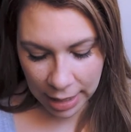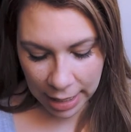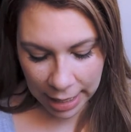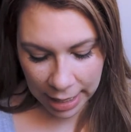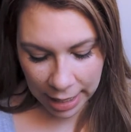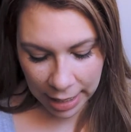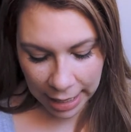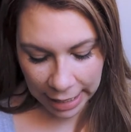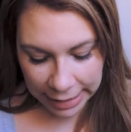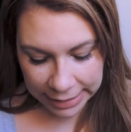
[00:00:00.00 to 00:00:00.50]

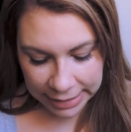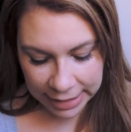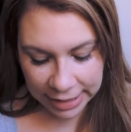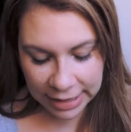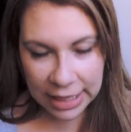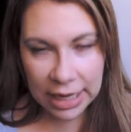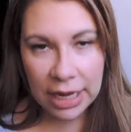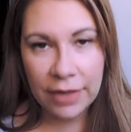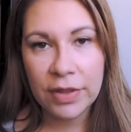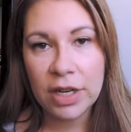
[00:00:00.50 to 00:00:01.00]

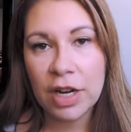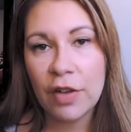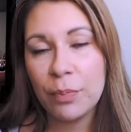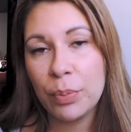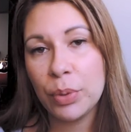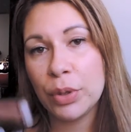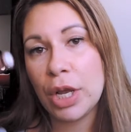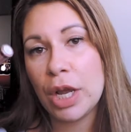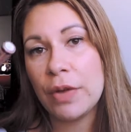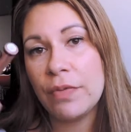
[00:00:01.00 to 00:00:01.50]
under there, and then
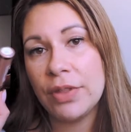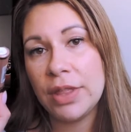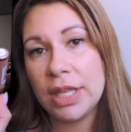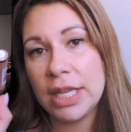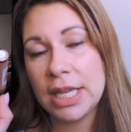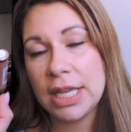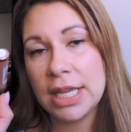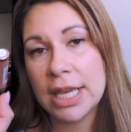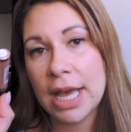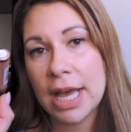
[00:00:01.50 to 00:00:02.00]
I've put over
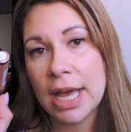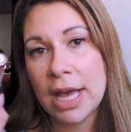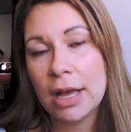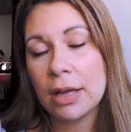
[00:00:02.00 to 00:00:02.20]
the